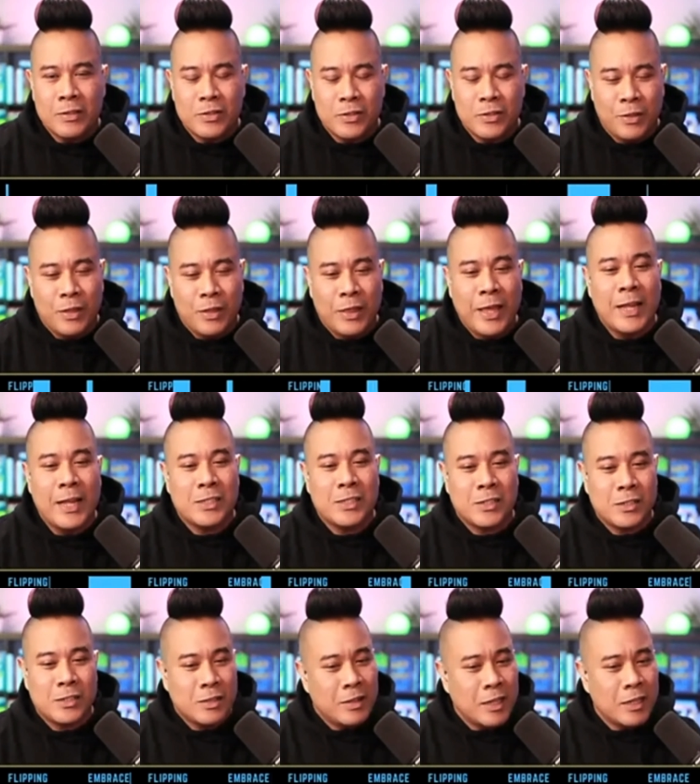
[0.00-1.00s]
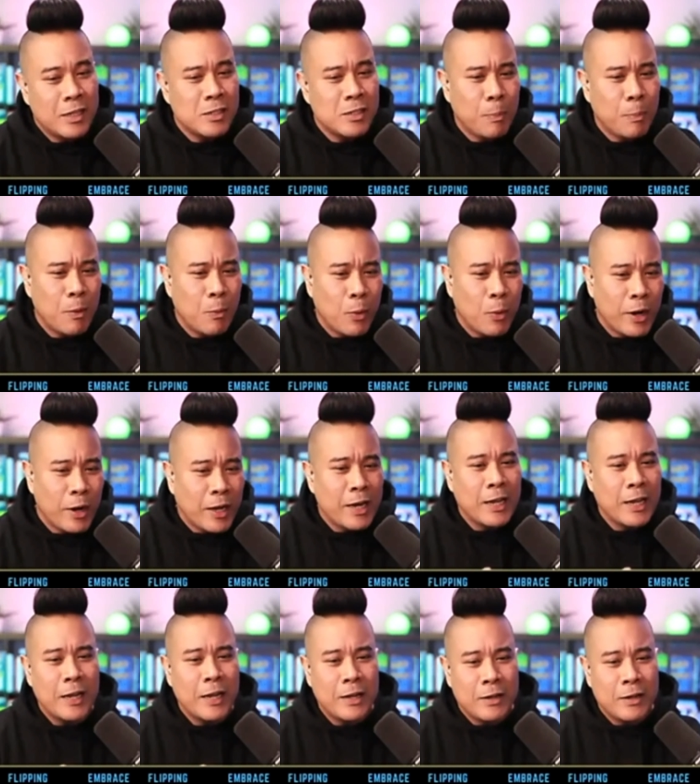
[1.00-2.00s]
So that's the part where I kind
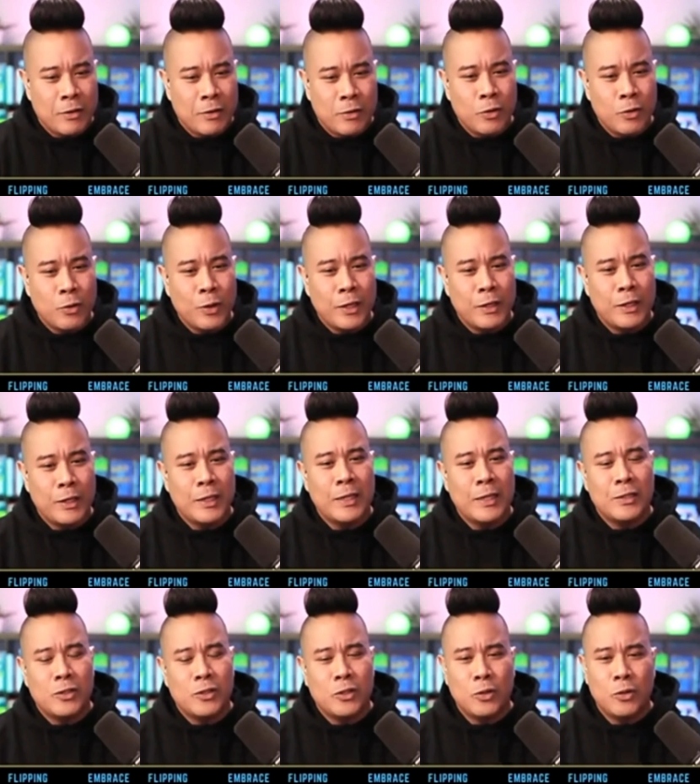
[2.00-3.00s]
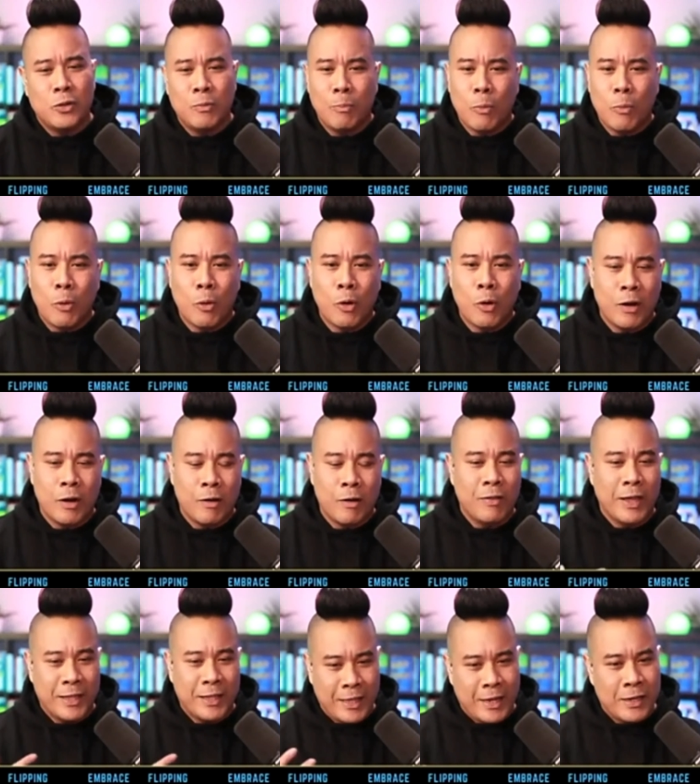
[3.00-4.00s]
of growing into more of
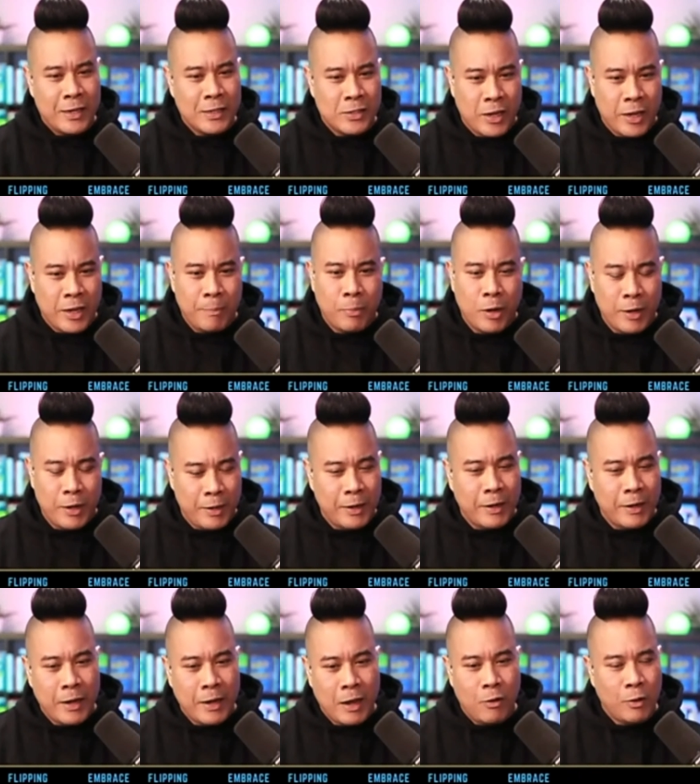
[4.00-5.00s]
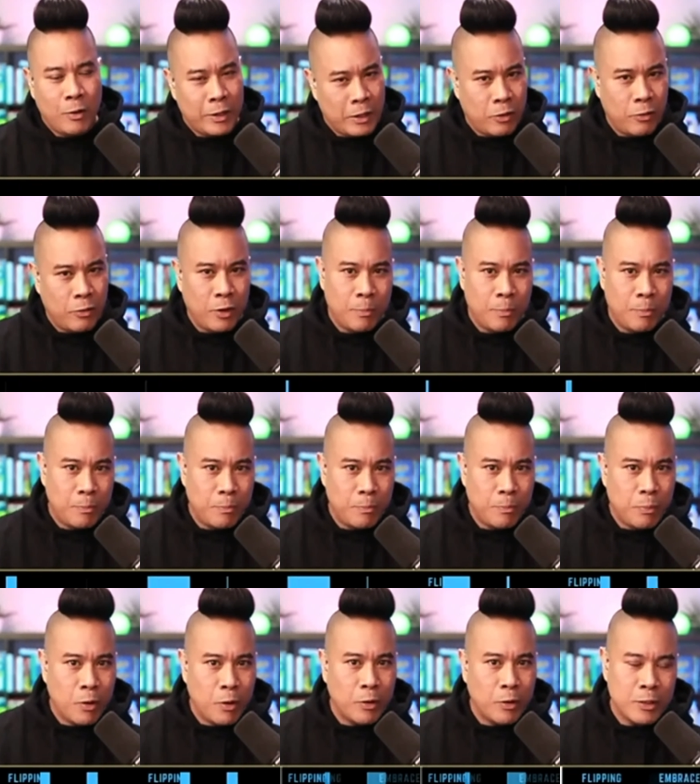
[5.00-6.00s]
like that design part and how it
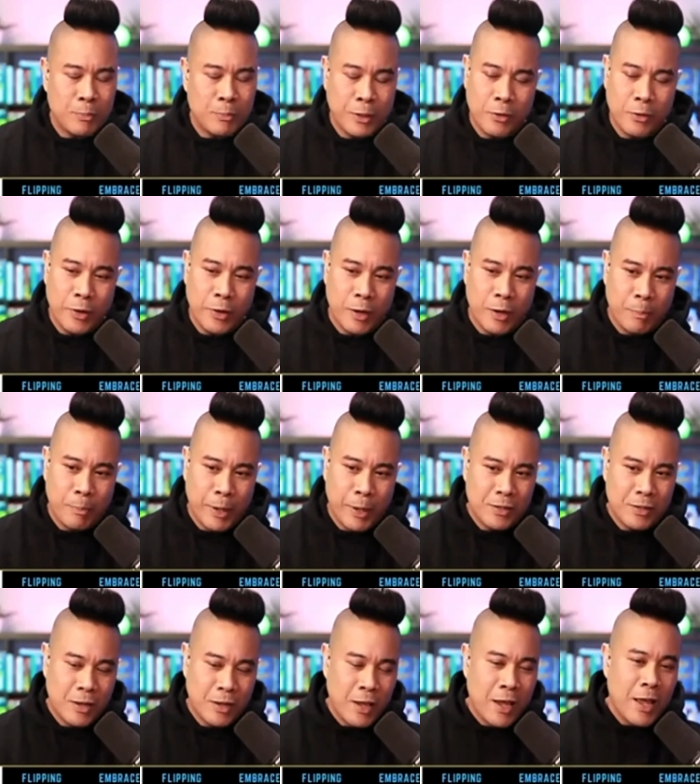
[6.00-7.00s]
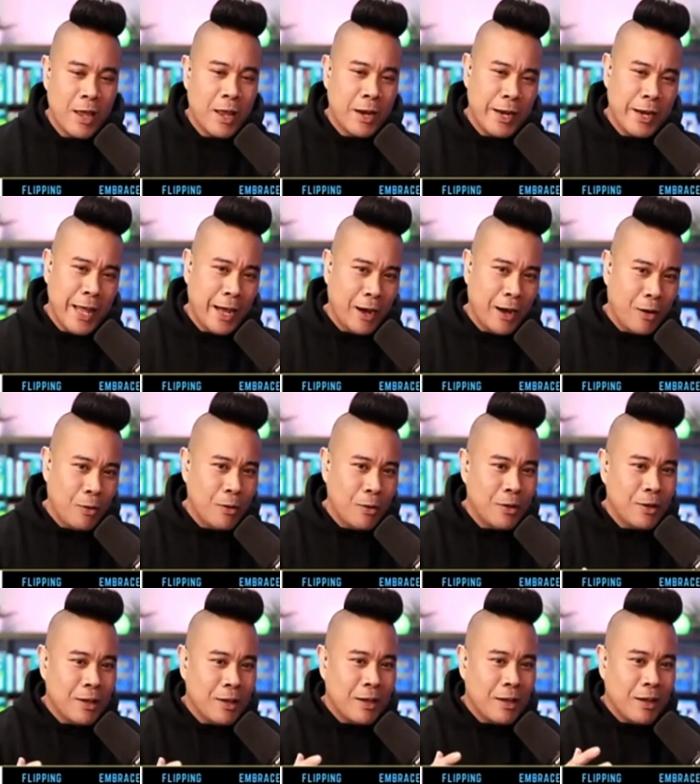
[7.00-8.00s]
progressed my career. But now
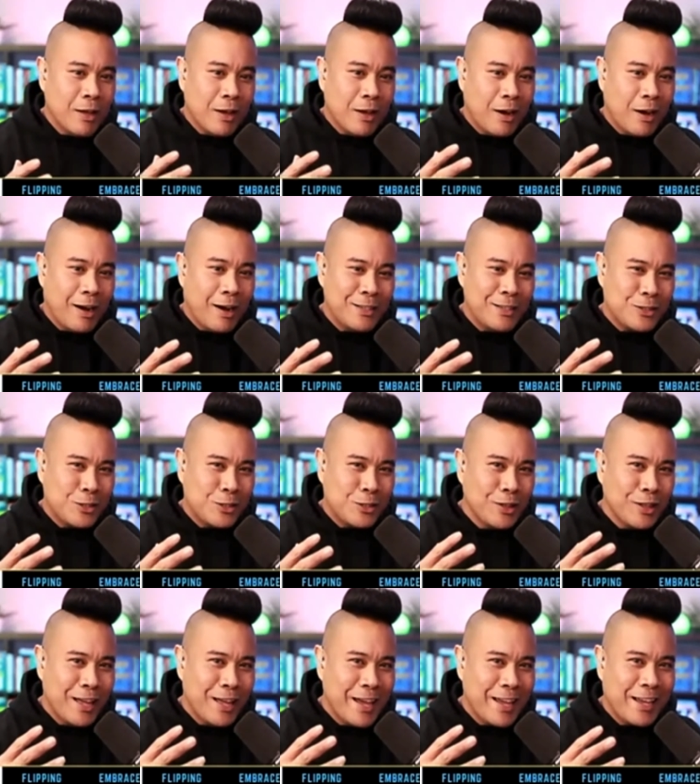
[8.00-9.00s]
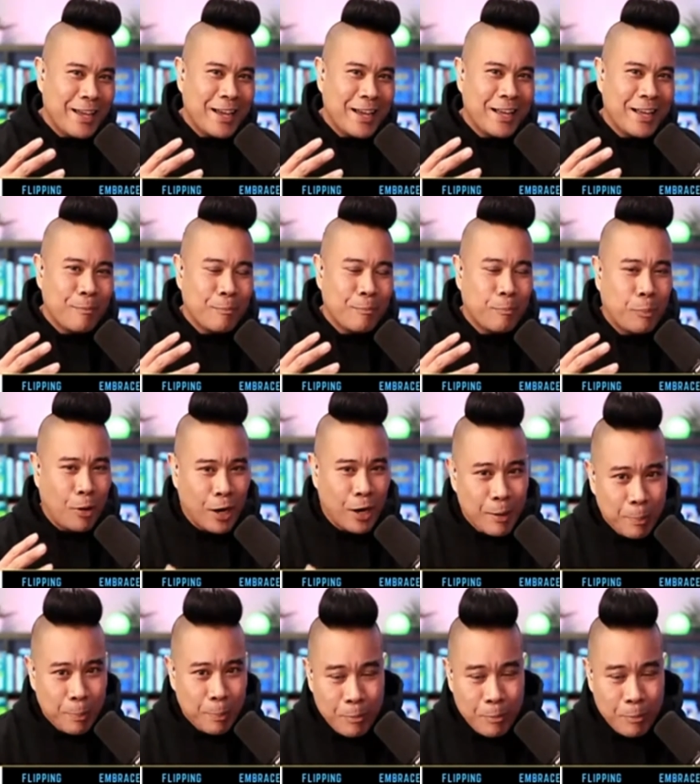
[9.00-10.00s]
onto like
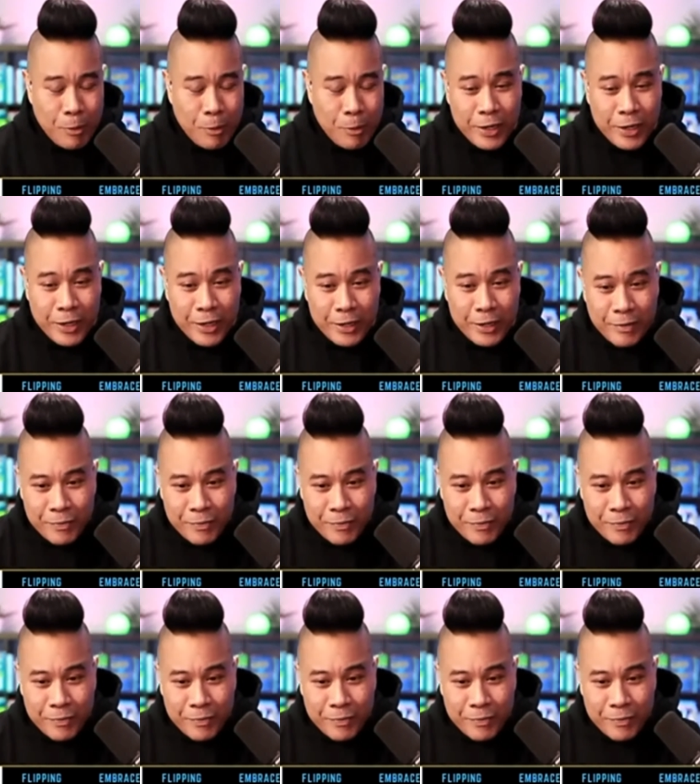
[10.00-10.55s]
party promoting,